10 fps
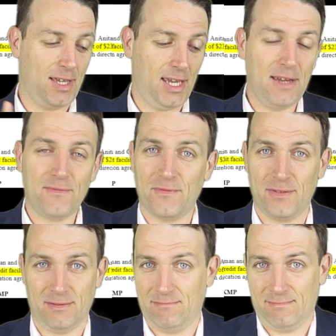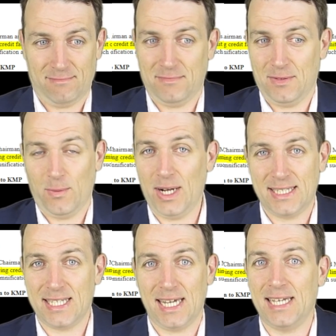If well,
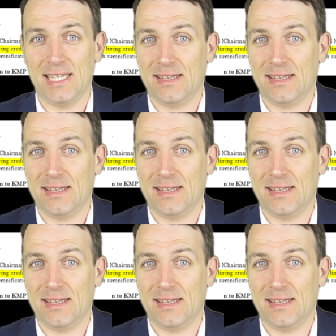let's say